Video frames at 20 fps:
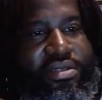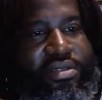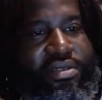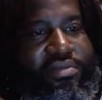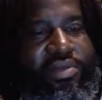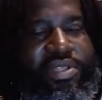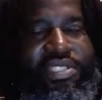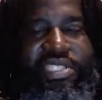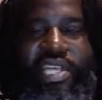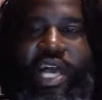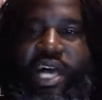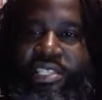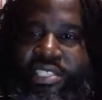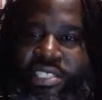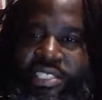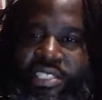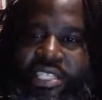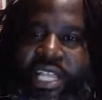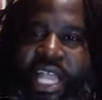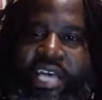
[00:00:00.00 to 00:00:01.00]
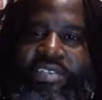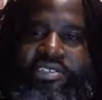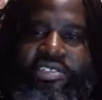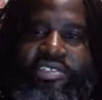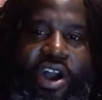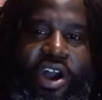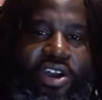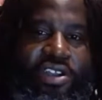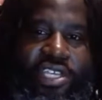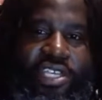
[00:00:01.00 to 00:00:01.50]
But y'all just announced
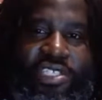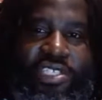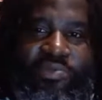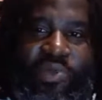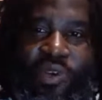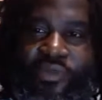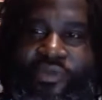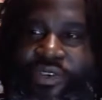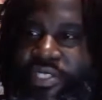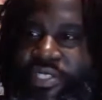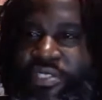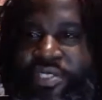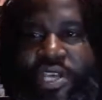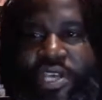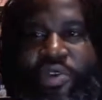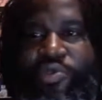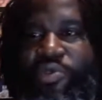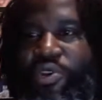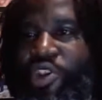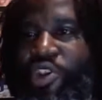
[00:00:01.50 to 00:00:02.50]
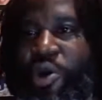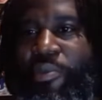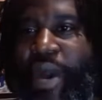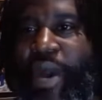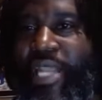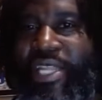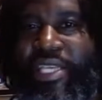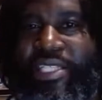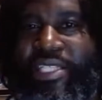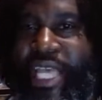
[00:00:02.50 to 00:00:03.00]
all these movies with
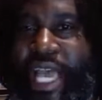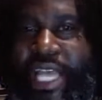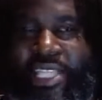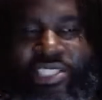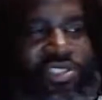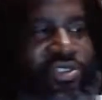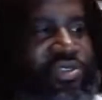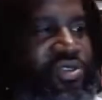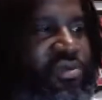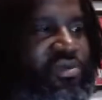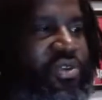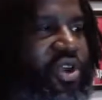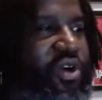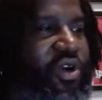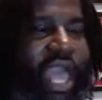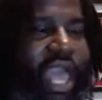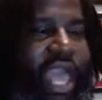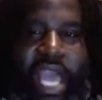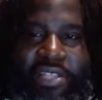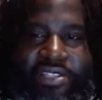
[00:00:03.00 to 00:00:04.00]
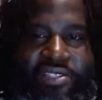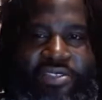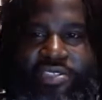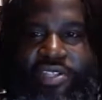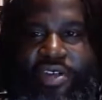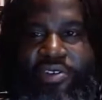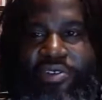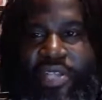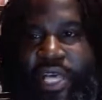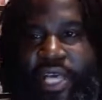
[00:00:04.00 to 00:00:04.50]
nobody attached to them, no actors,
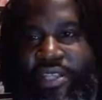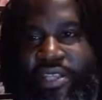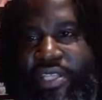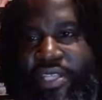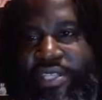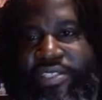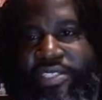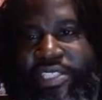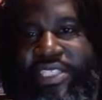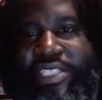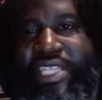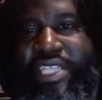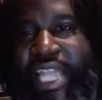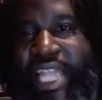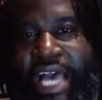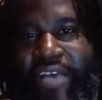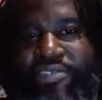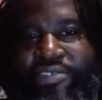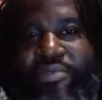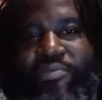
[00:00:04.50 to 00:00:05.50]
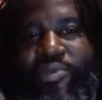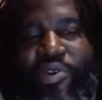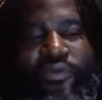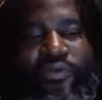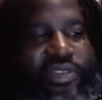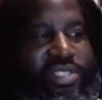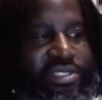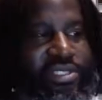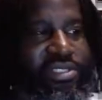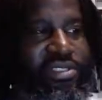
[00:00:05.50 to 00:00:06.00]
no nothing. Just announcing
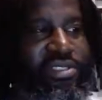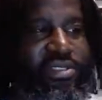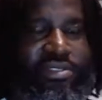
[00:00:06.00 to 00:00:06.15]
movies.